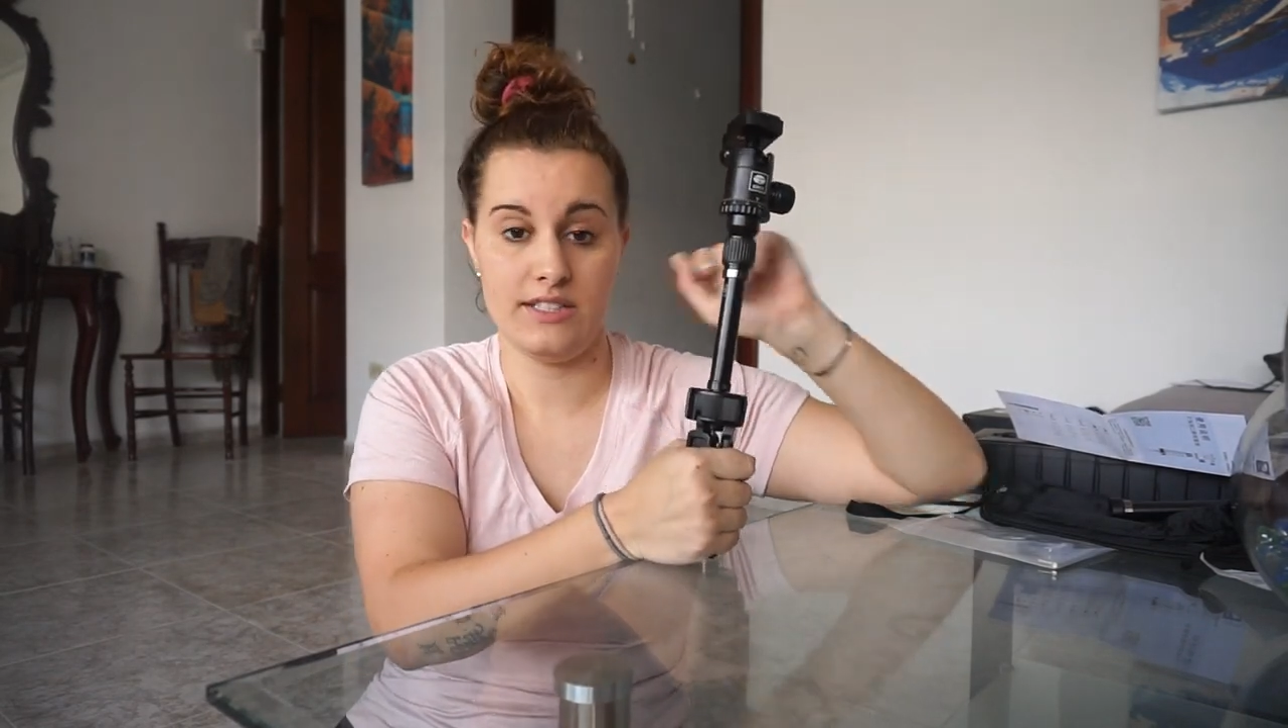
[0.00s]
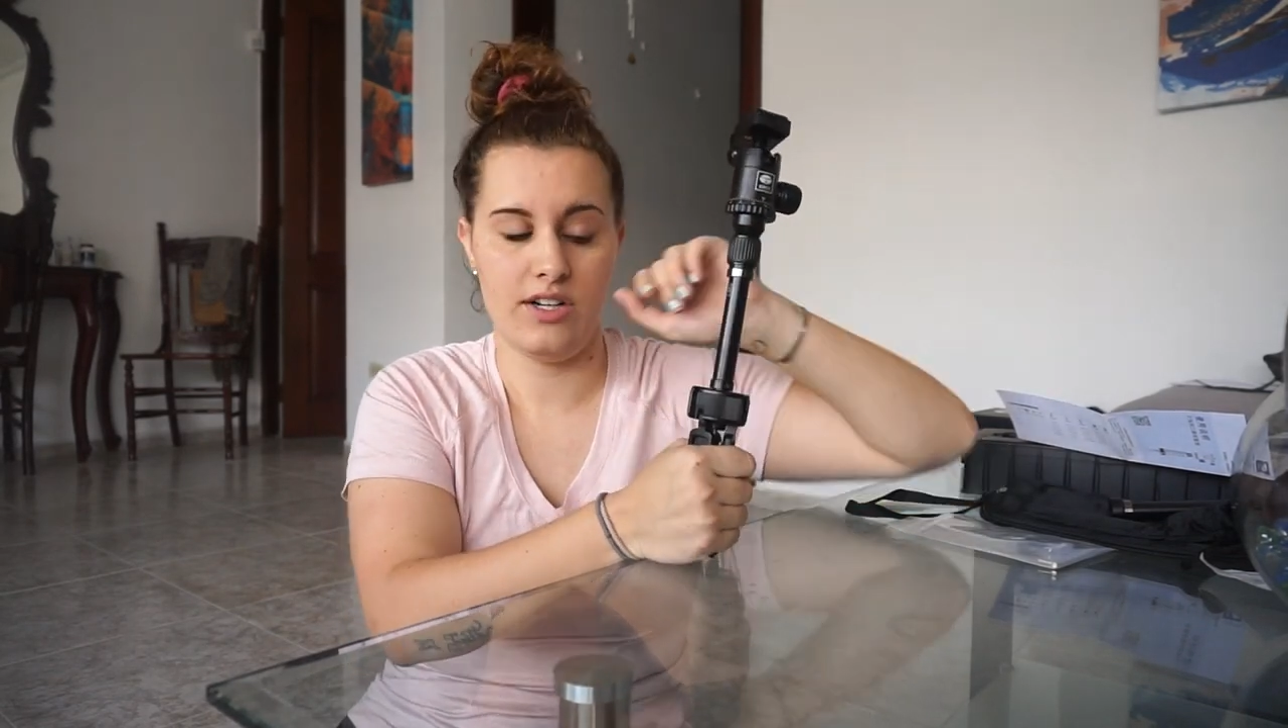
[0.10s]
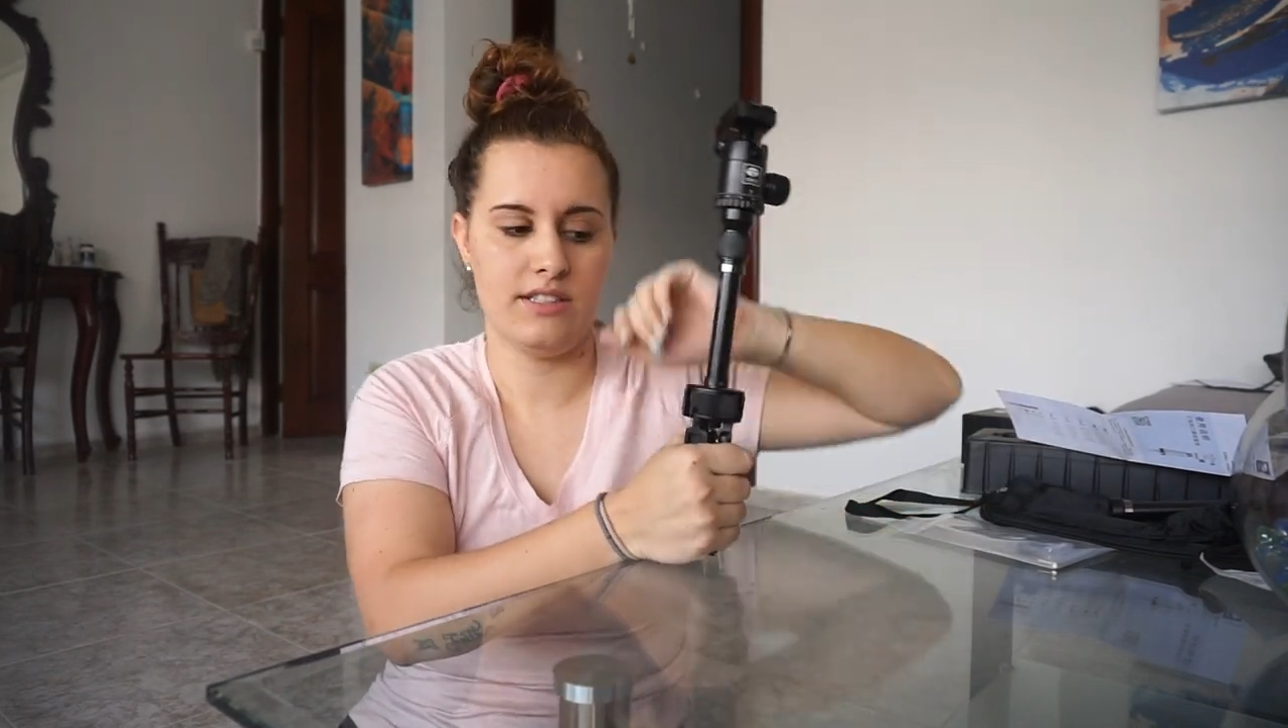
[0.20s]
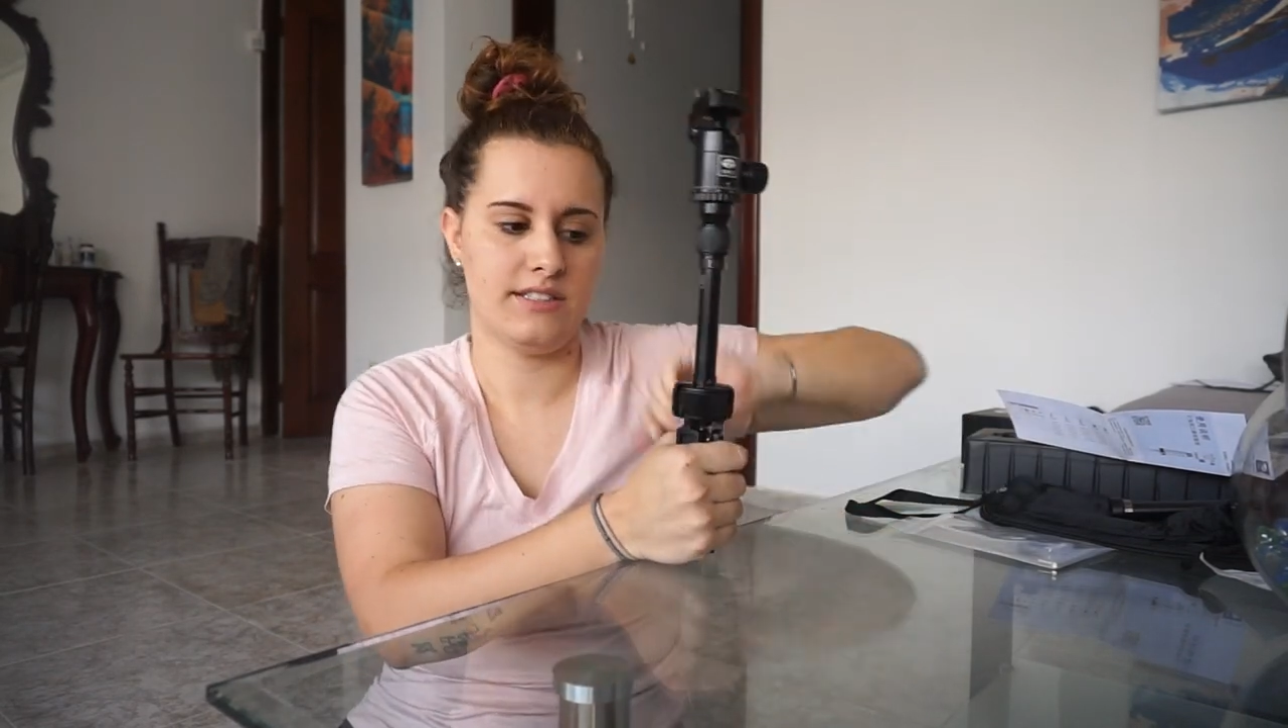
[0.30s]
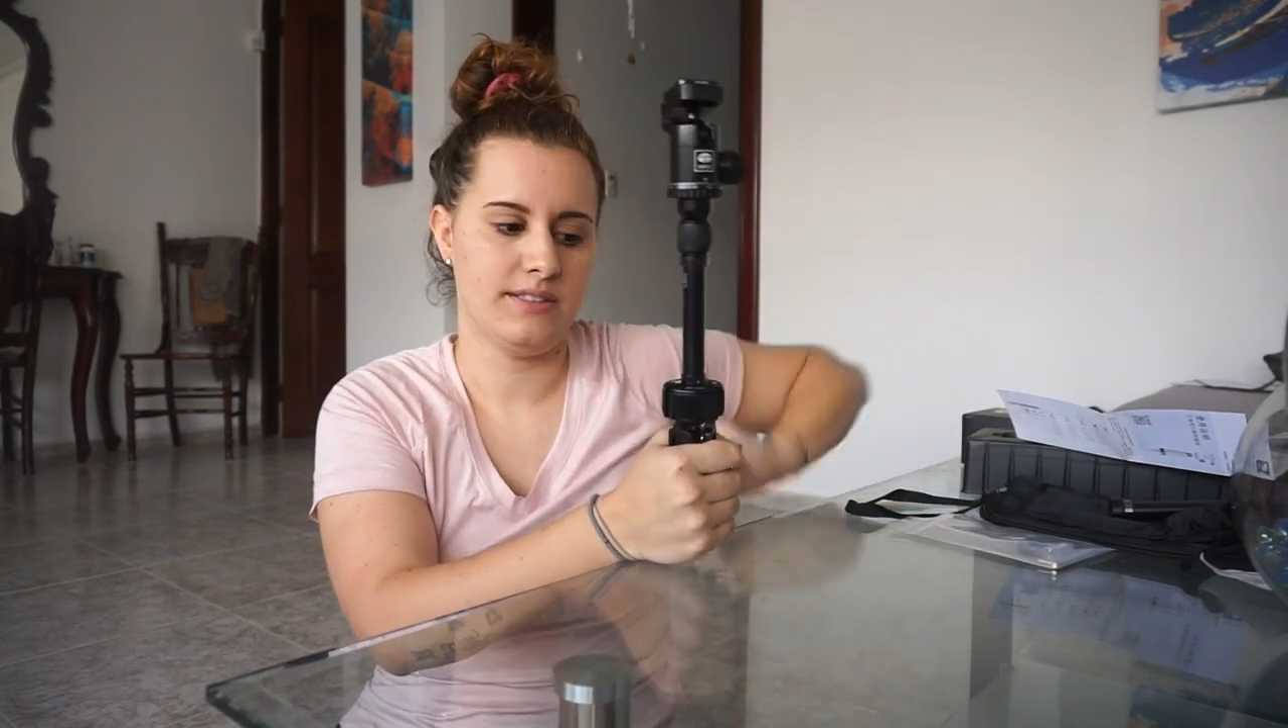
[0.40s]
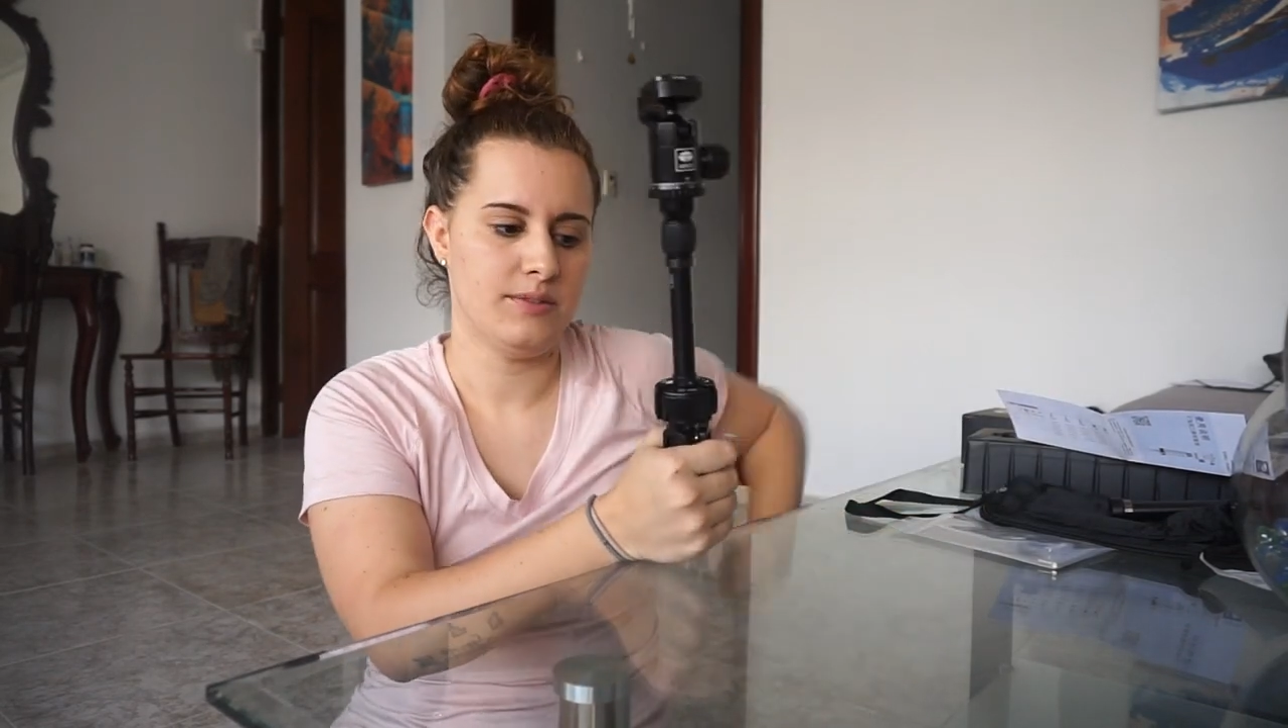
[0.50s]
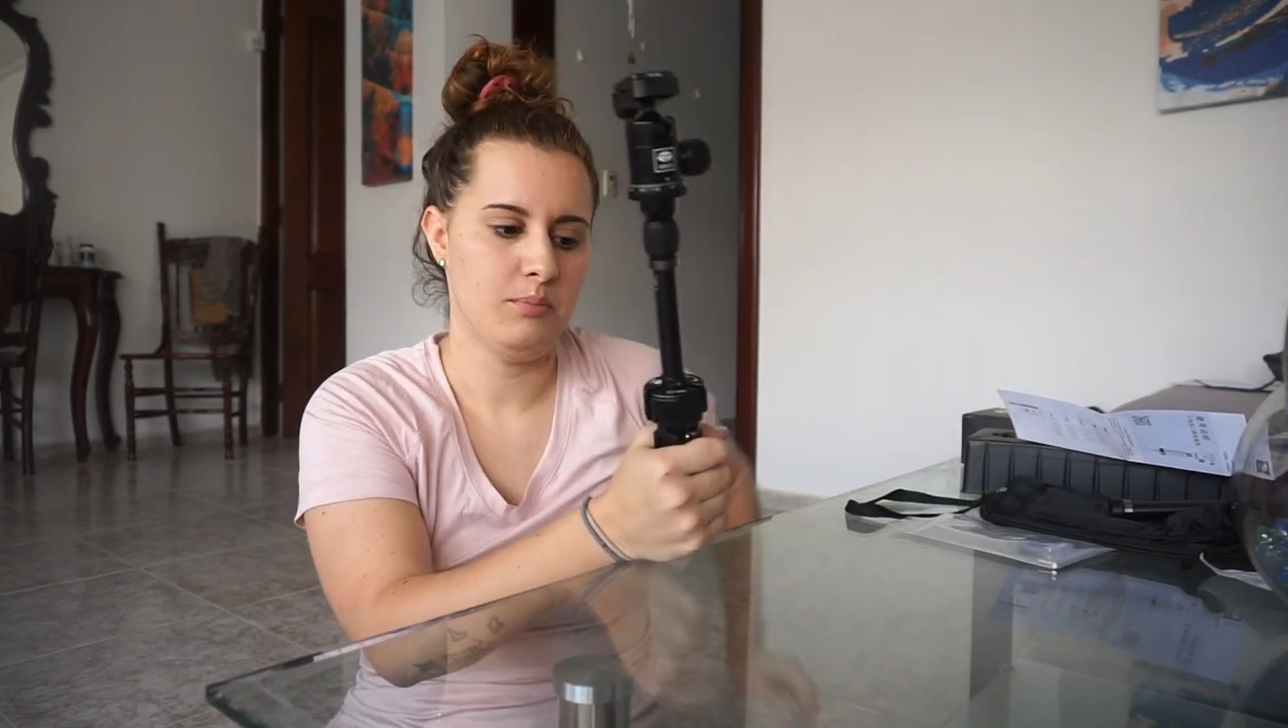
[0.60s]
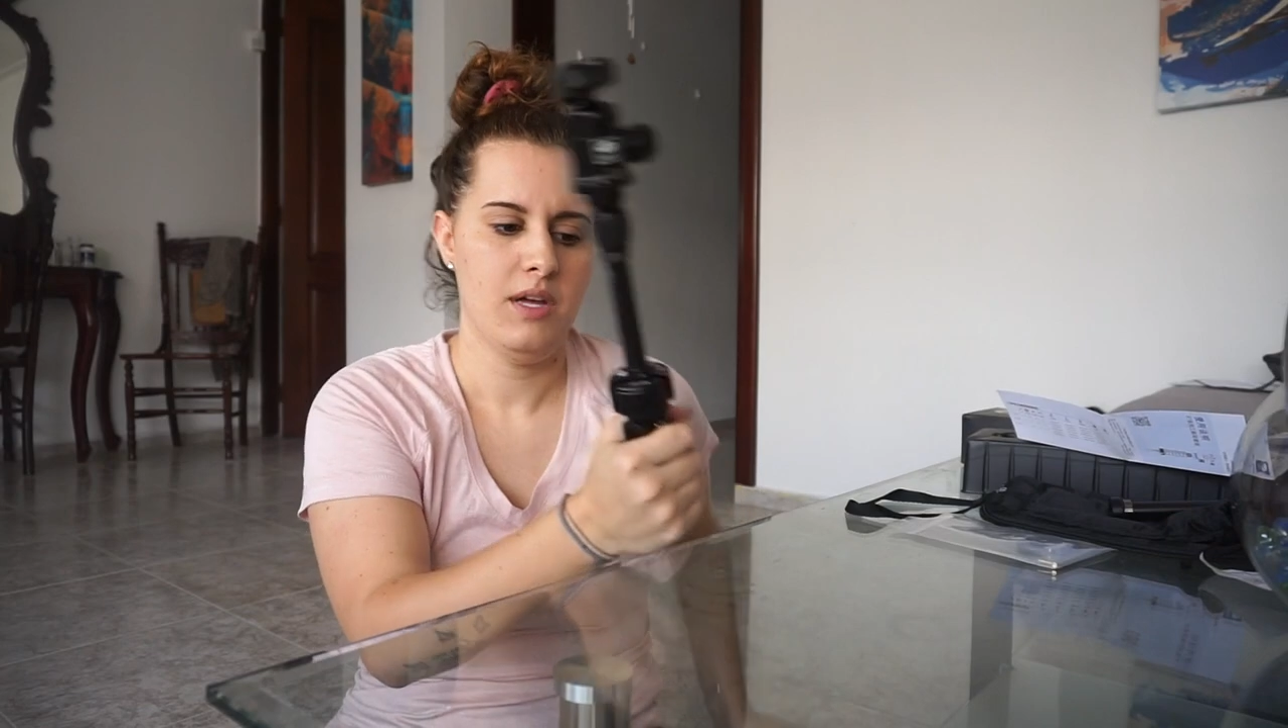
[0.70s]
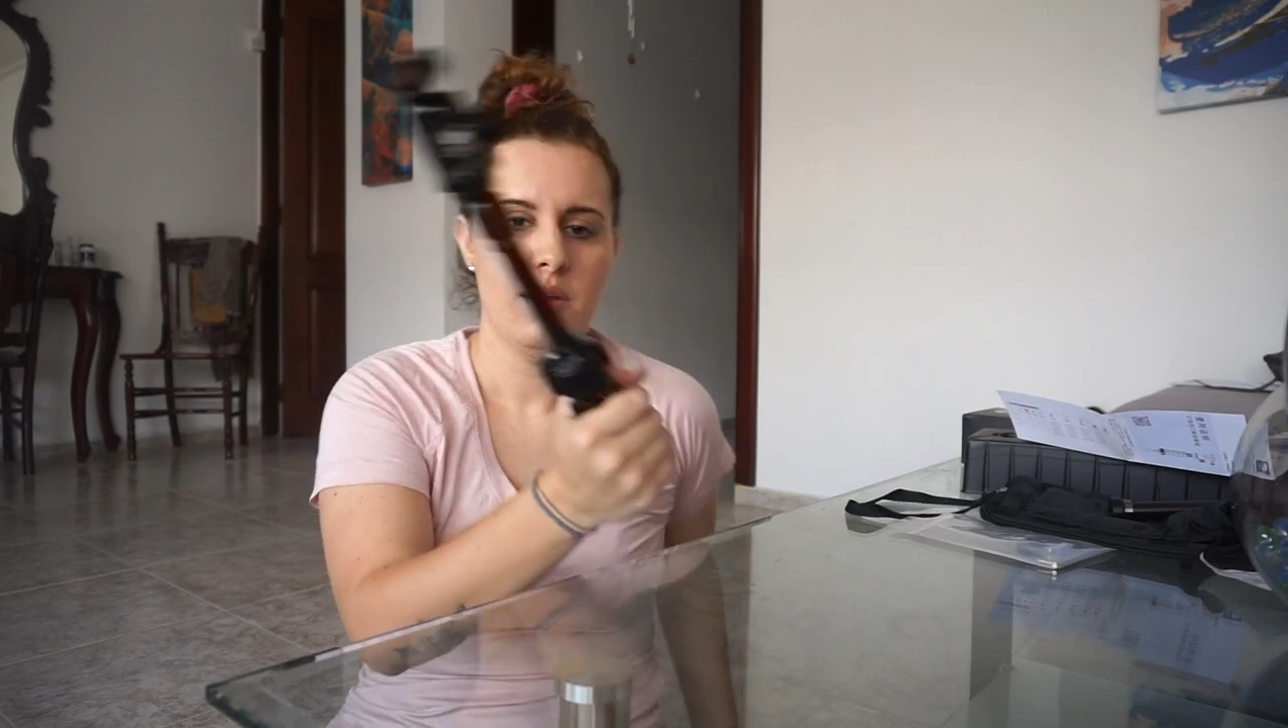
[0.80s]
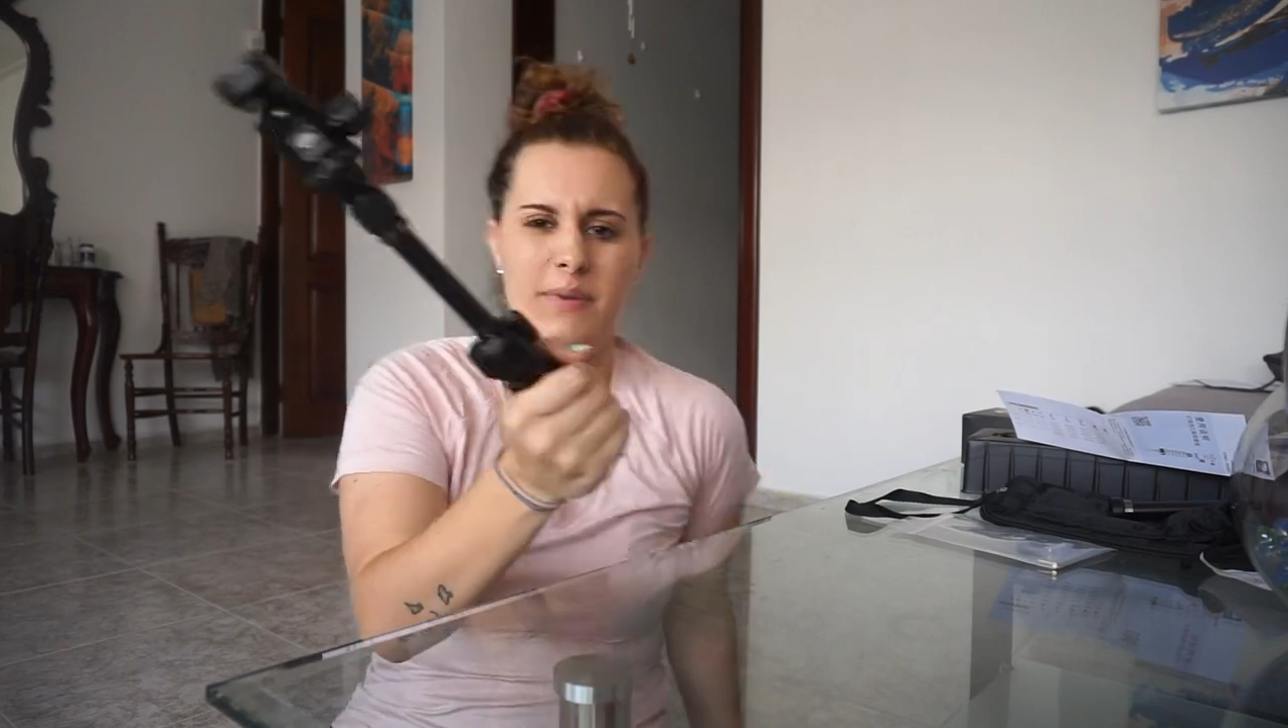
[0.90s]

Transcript: awesome.